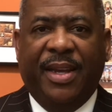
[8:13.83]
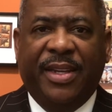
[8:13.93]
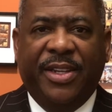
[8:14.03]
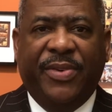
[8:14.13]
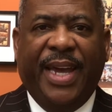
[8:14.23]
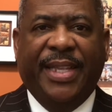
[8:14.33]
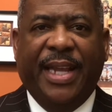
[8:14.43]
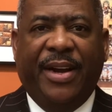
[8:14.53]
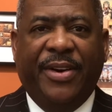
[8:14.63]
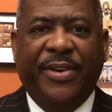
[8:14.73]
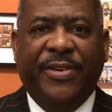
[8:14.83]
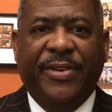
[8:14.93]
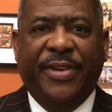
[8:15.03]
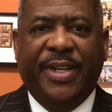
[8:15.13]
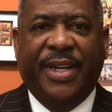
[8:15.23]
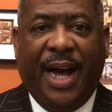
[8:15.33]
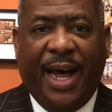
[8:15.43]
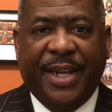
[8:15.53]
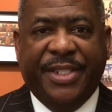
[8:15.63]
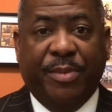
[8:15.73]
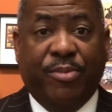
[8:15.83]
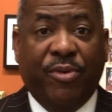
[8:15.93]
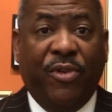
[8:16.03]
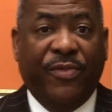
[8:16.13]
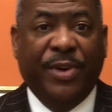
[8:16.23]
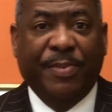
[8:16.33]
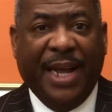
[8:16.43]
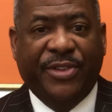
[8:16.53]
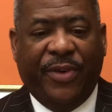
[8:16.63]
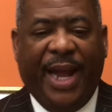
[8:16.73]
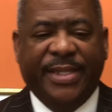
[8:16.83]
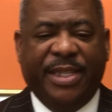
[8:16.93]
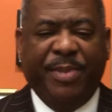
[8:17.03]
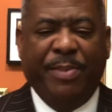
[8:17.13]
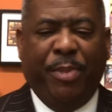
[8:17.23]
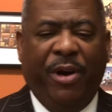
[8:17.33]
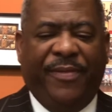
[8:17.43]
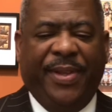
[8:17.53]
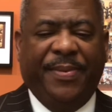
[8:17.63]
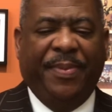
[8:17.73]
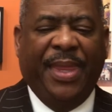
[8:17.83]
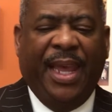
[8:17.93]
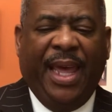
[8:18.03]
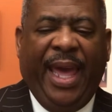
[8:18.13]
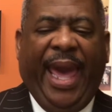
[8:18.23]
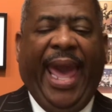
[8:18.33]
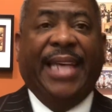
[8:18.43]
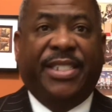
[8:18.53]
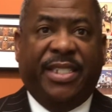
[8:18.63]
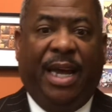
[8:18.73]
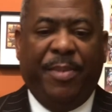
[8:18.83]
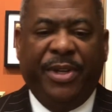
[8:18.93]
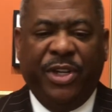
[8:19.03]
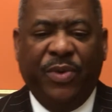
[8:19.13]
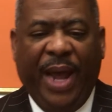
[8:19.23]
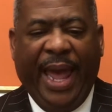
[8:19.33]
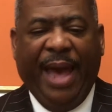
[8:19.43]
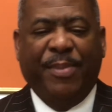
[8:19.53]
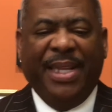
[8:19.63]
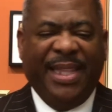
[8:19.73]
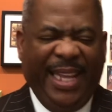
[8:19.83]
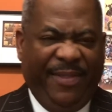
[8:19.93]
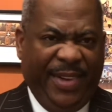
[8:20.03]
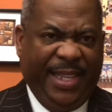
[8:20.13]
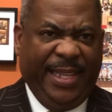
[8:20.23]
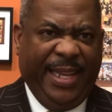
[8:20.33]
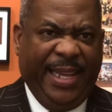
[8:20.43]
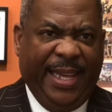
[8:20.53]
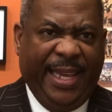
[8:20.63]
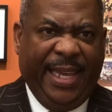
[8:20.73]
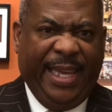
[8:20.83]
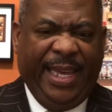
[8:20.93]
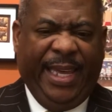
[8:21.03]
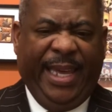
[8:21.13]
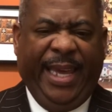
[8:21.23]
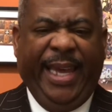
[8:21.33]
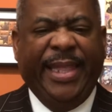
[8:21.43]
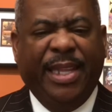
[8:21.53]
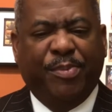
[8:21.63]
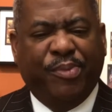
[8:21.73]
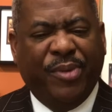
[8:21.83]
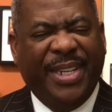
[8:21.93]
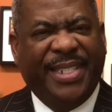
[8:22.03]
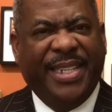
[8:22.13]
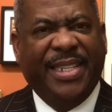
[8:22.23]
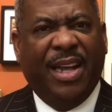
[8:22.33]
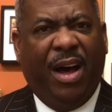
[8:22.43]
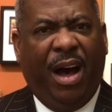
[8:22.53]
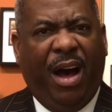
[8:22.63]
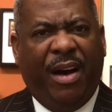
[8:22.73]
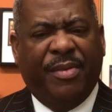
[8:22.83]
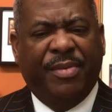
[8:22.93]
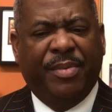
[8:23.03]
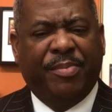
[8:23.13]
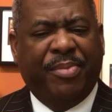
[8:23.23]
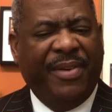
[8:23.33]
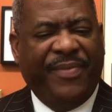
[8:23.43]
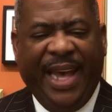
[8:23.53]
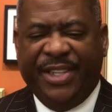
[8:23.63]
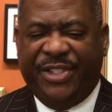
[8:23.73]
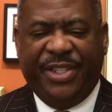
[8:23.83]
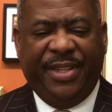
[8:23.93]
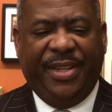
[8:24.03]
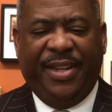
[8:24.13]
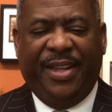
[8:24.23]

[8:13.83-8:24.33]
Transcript: You cannot earn God's approval by trying to be perfect. And some of you have been living in the prison of perfection.